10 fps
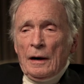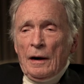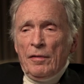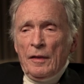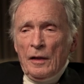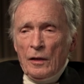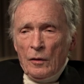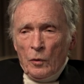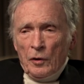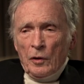I think
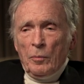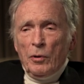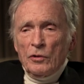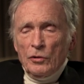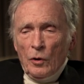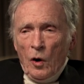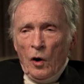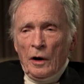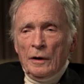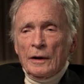we're going to put you
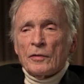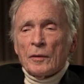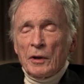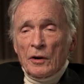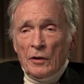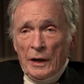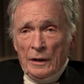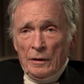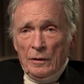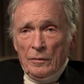on at the Bitter
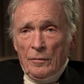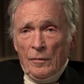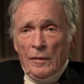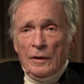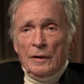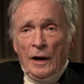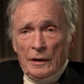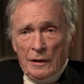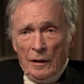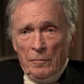End
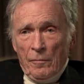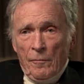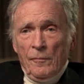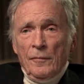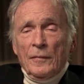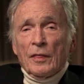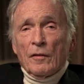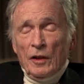nightclub in the